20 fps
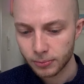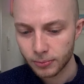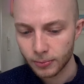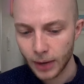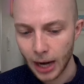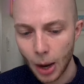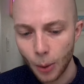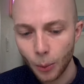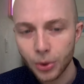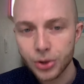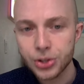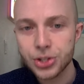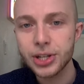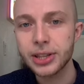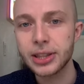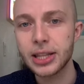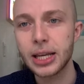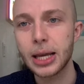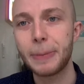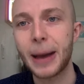I want you to
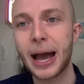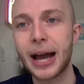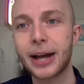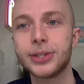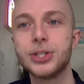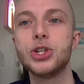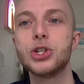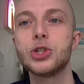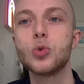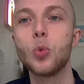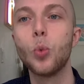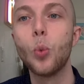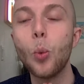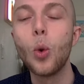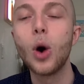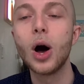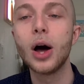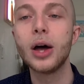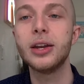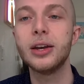think back to just
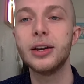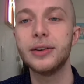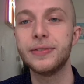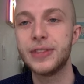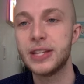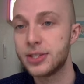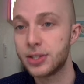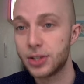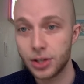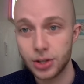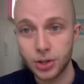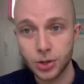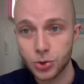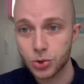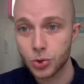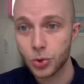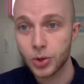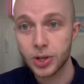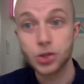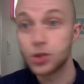one of these good news
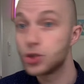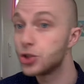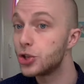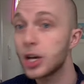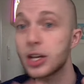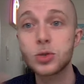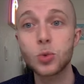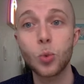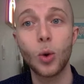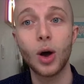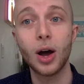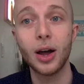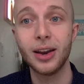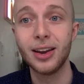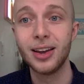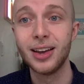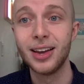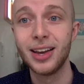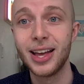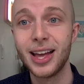stories, just one.
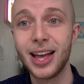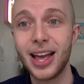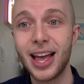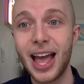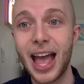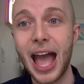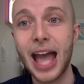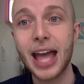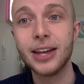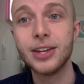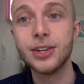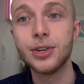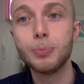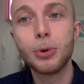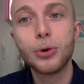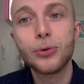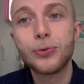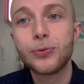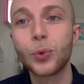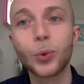And
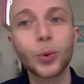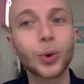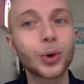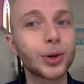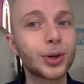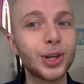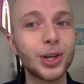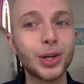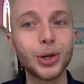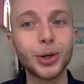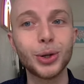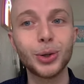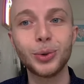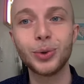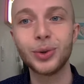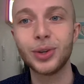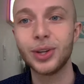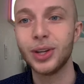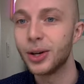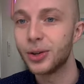before you,
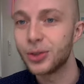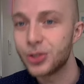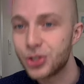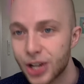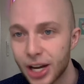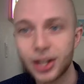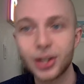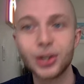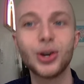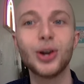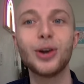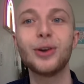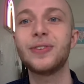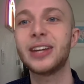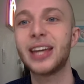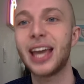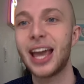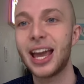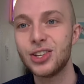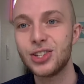you know, check your
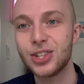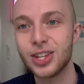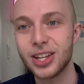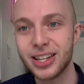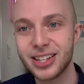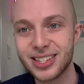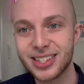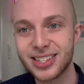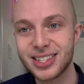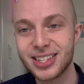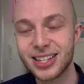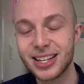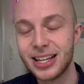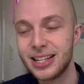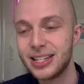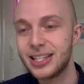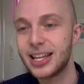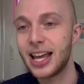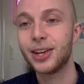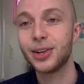notifications,
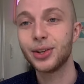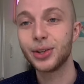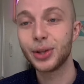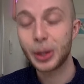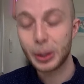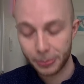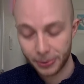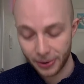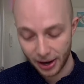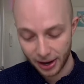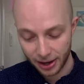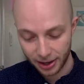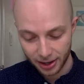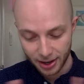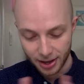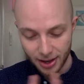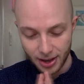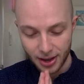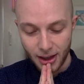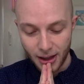take your little break,
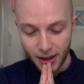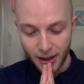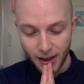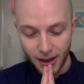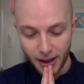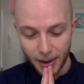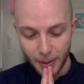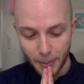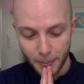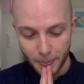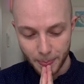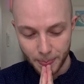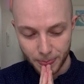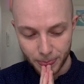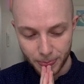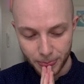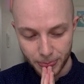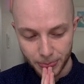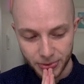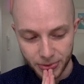um,
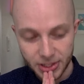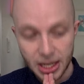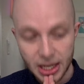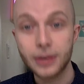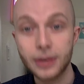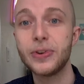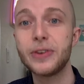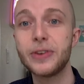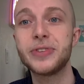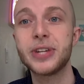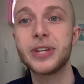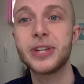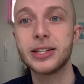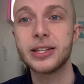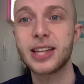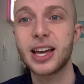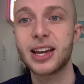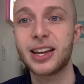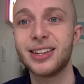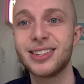take 15
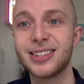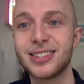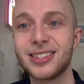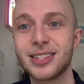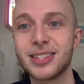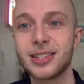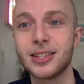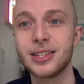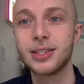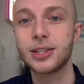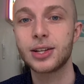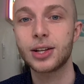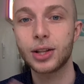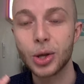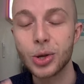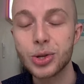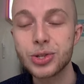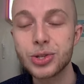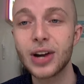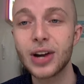seconds to
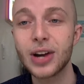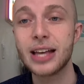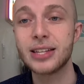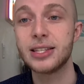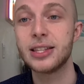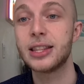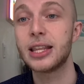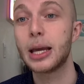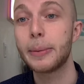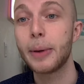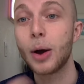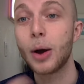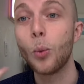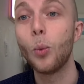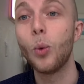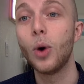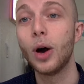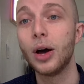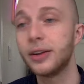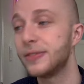close your eyes and think about
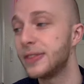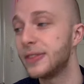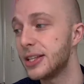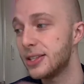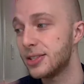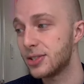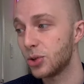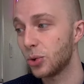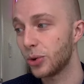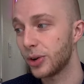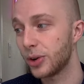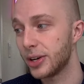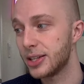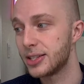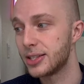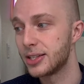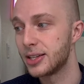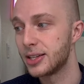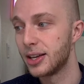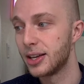one of these stories.